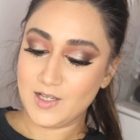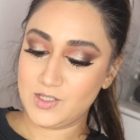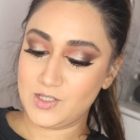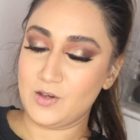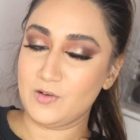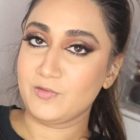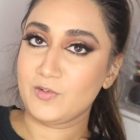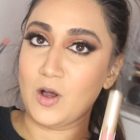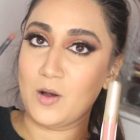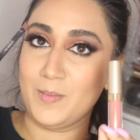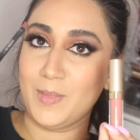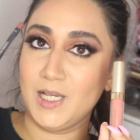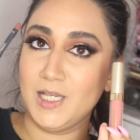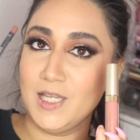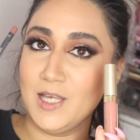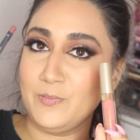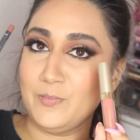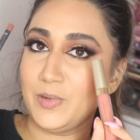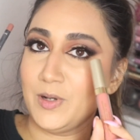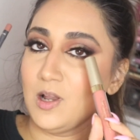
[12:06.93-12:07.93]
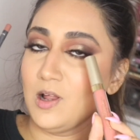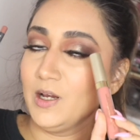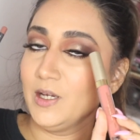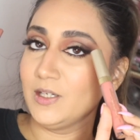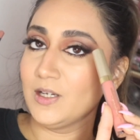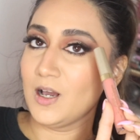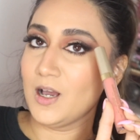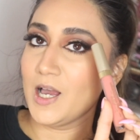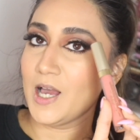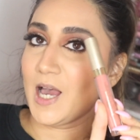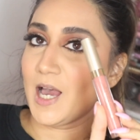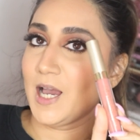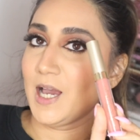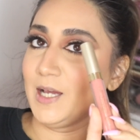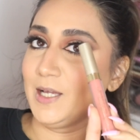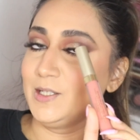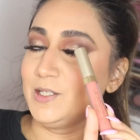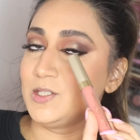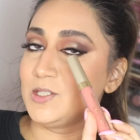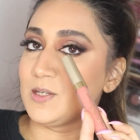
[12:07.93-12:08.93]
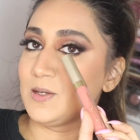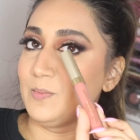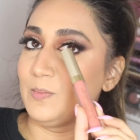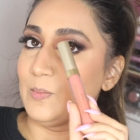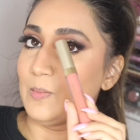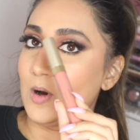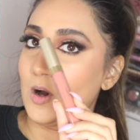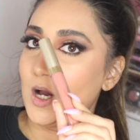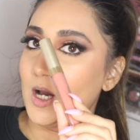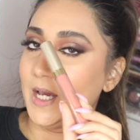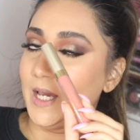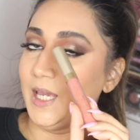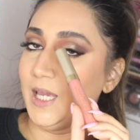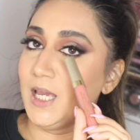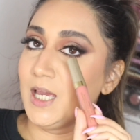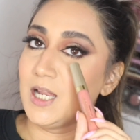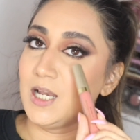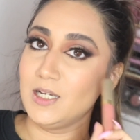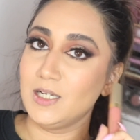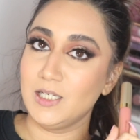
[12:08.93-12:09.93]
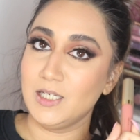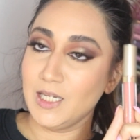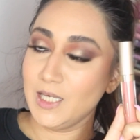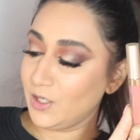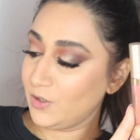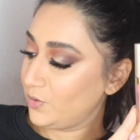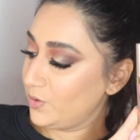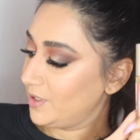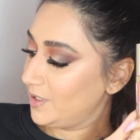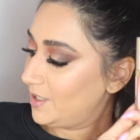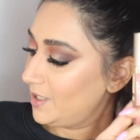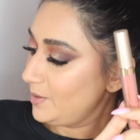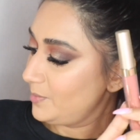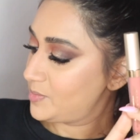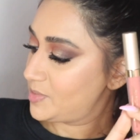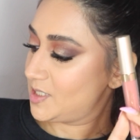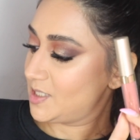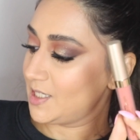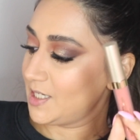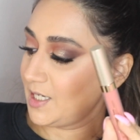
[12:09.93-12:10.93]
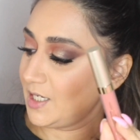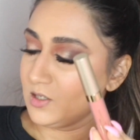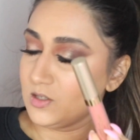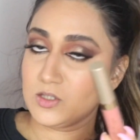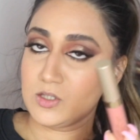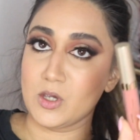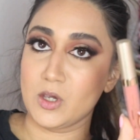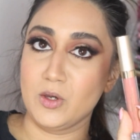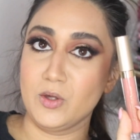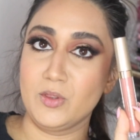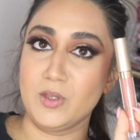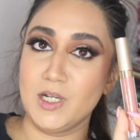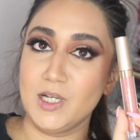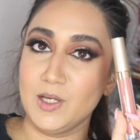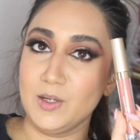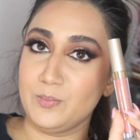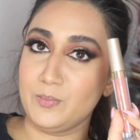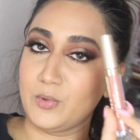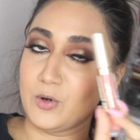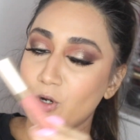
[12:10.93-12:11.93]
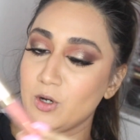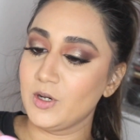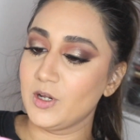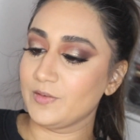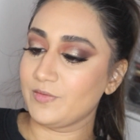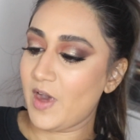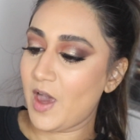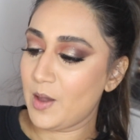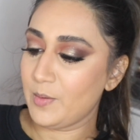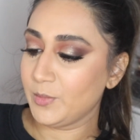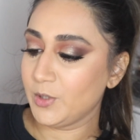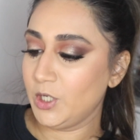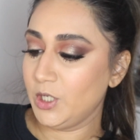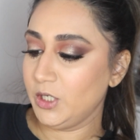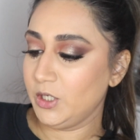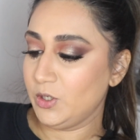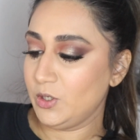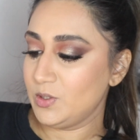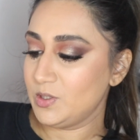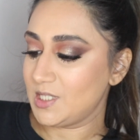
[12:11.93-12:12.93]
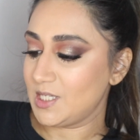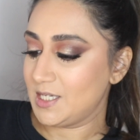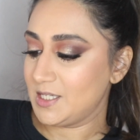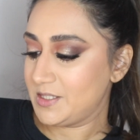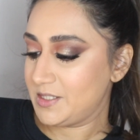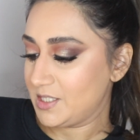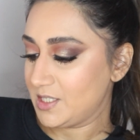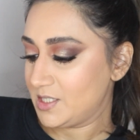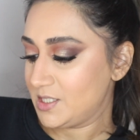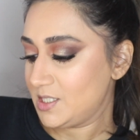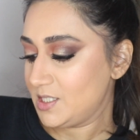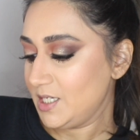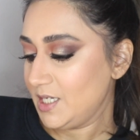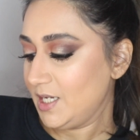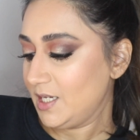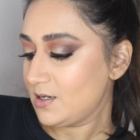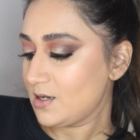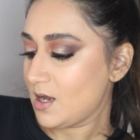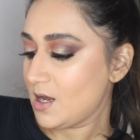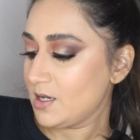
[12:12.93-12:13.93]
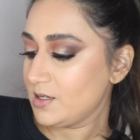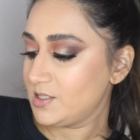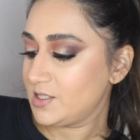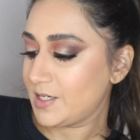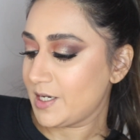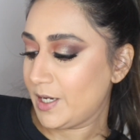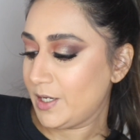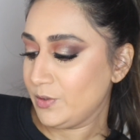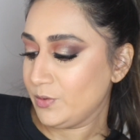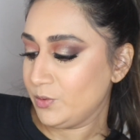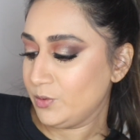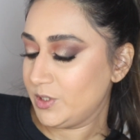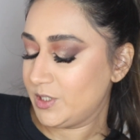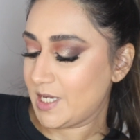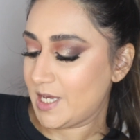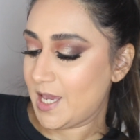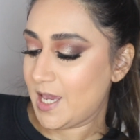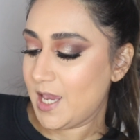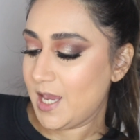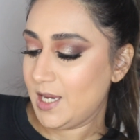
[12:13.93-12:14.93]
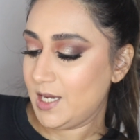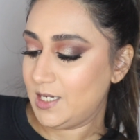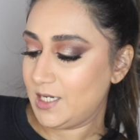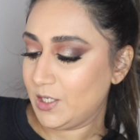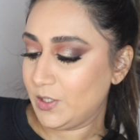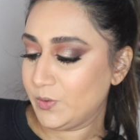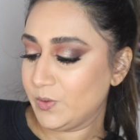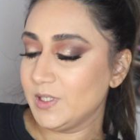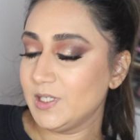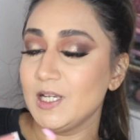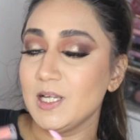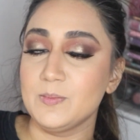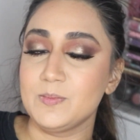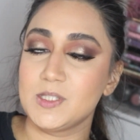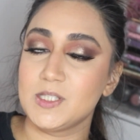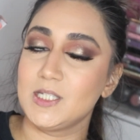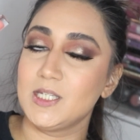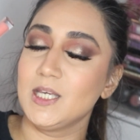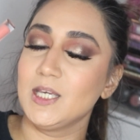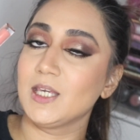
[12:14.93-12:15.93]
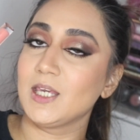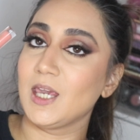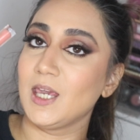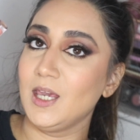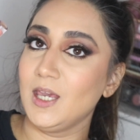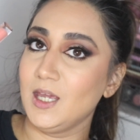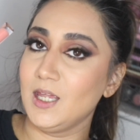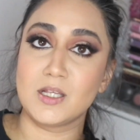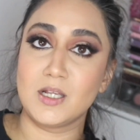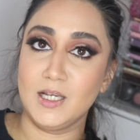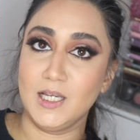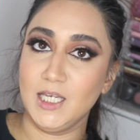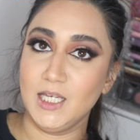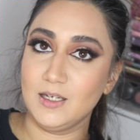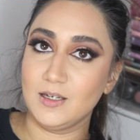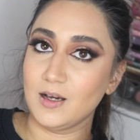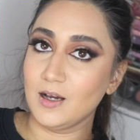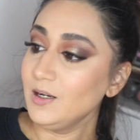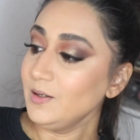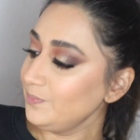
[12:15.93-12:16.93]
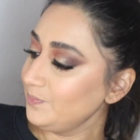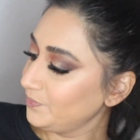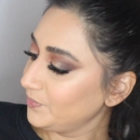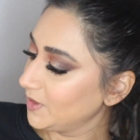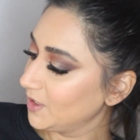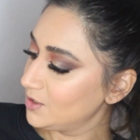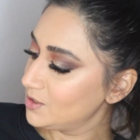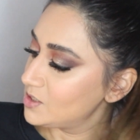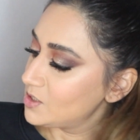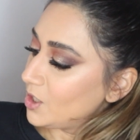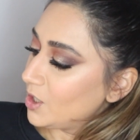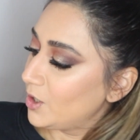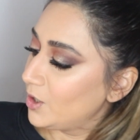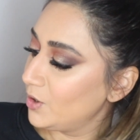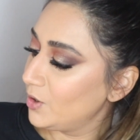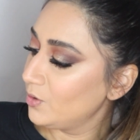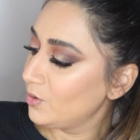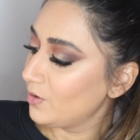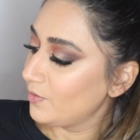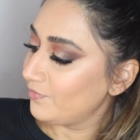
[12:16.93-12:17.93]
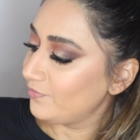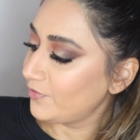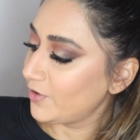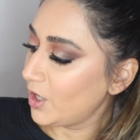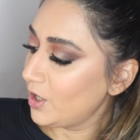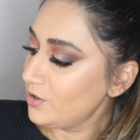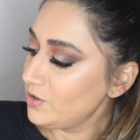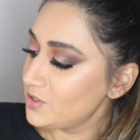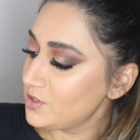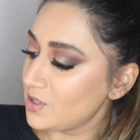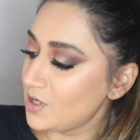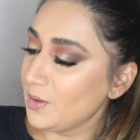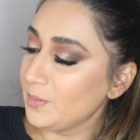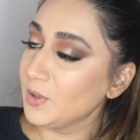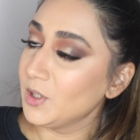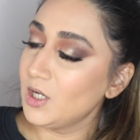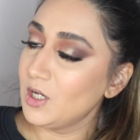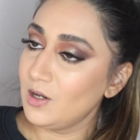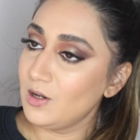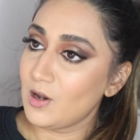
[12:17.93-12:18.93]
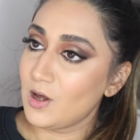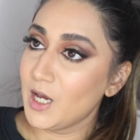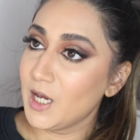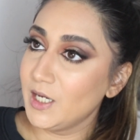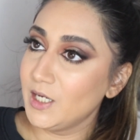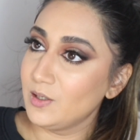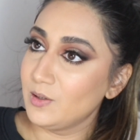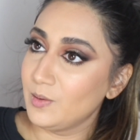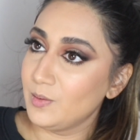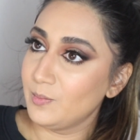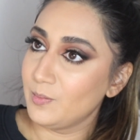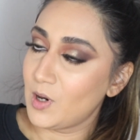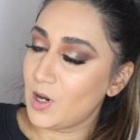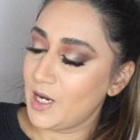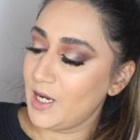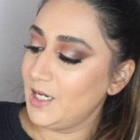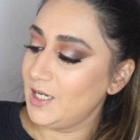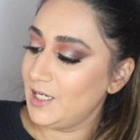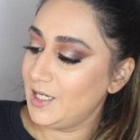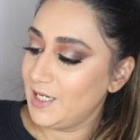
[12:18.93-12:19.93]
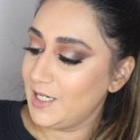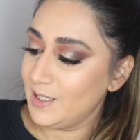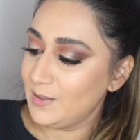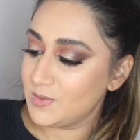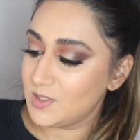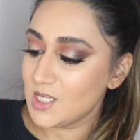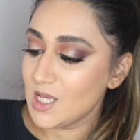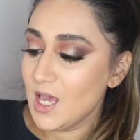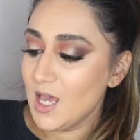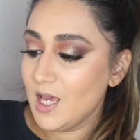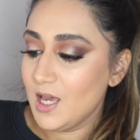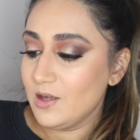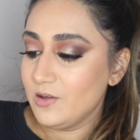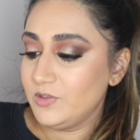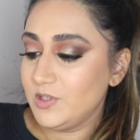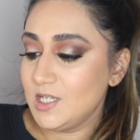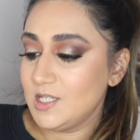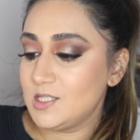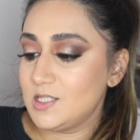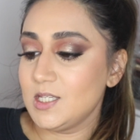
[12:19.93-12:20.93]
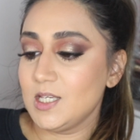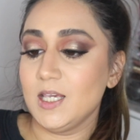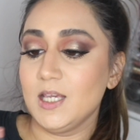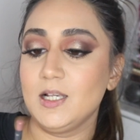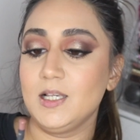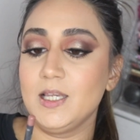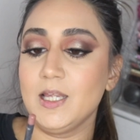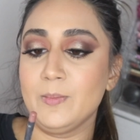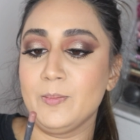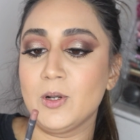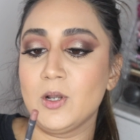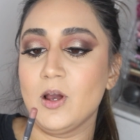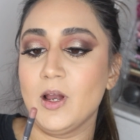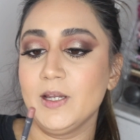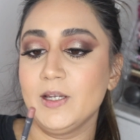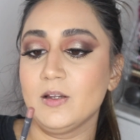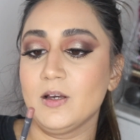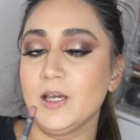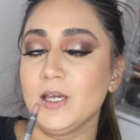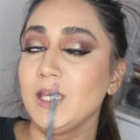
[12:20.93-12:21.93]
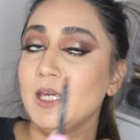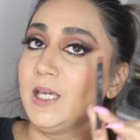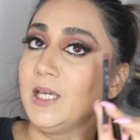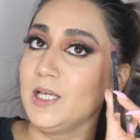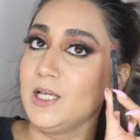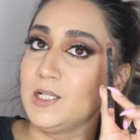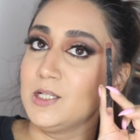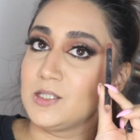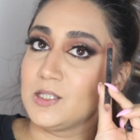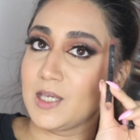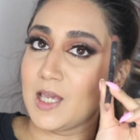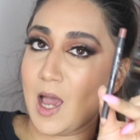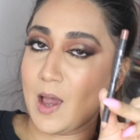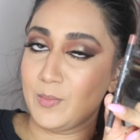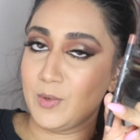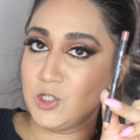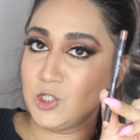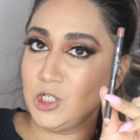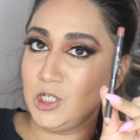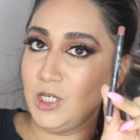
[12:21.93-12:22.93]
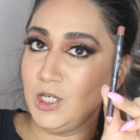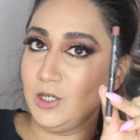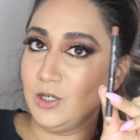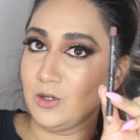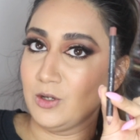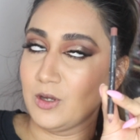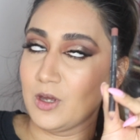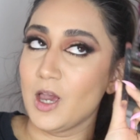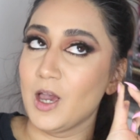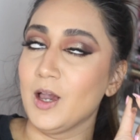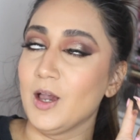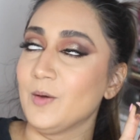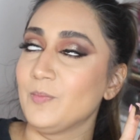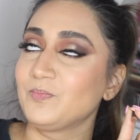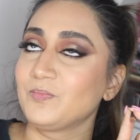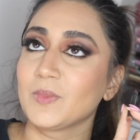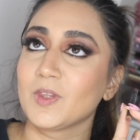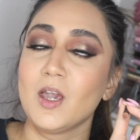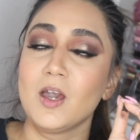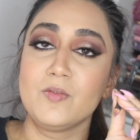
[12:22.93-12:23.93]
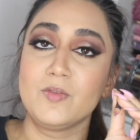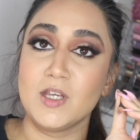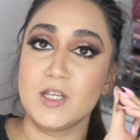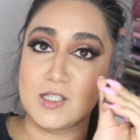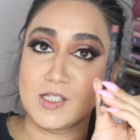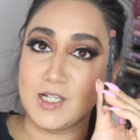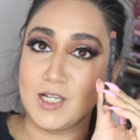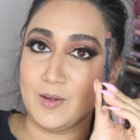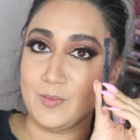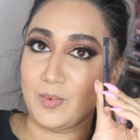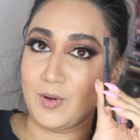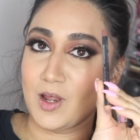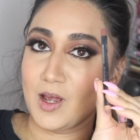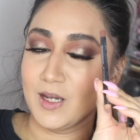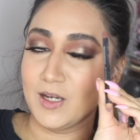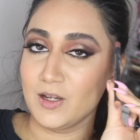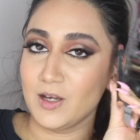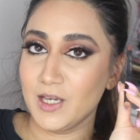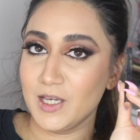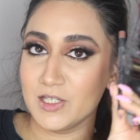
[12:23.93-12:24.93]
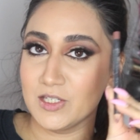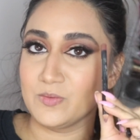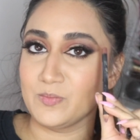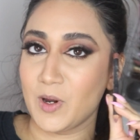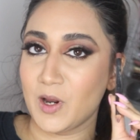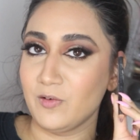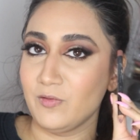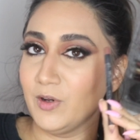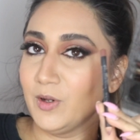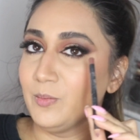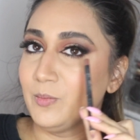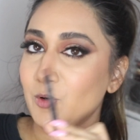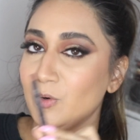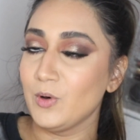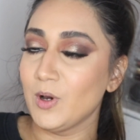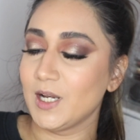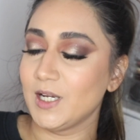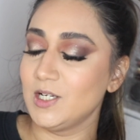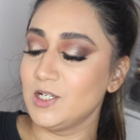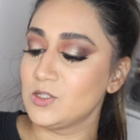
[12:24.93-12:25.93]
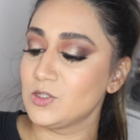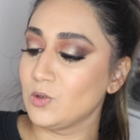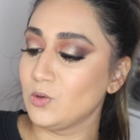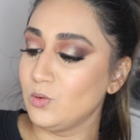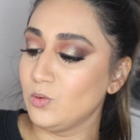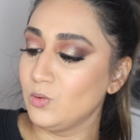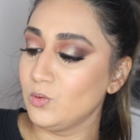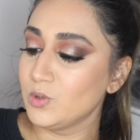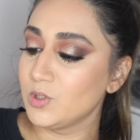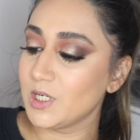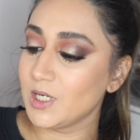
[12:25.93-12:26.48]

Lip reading: so I've got my lip liner and my liquid lipstick. So the lip product that I'm going to use is the Stila Stay All Day liquid lipstick in Selena. So first I'm going to line my lips. This lip liner is Cappuccino. This lip liner is by Rimmel and it's called